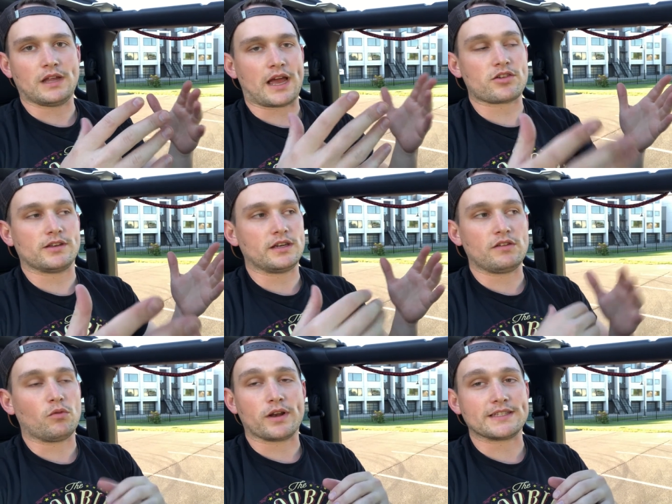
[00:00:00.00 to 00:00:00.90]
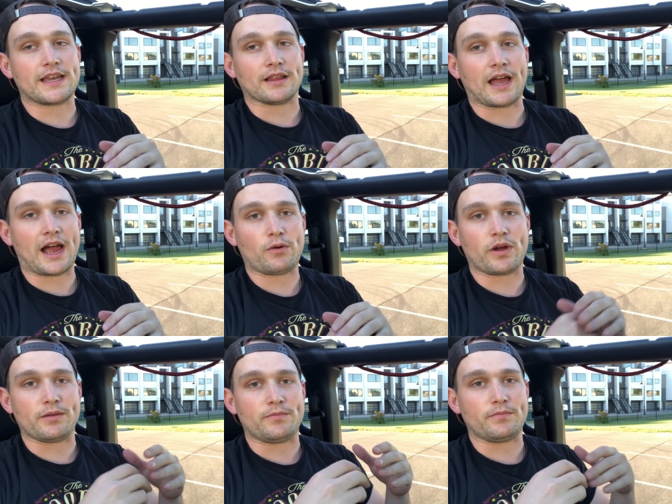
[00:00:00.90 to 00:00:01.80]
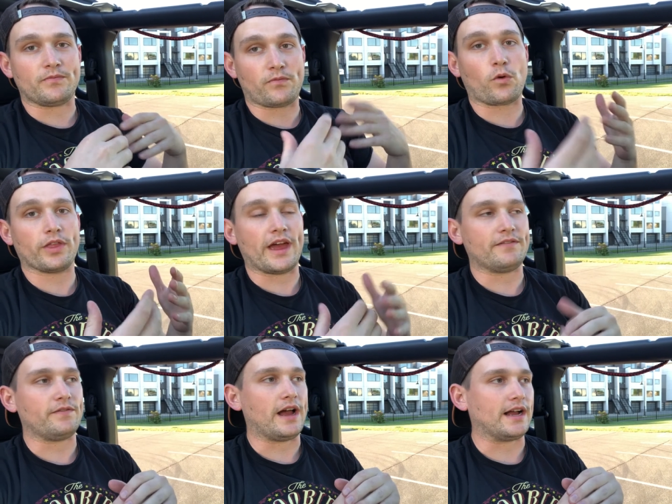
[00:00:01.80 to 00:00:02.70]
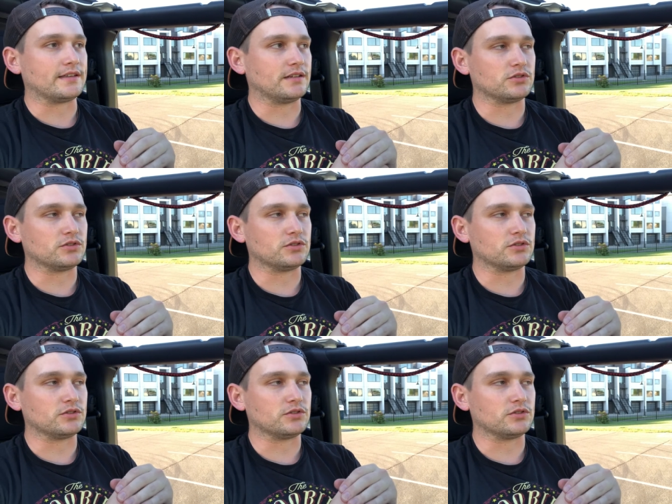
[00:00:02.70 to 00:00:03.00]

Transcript: I actually didn't even want to take it on the highway for that fact.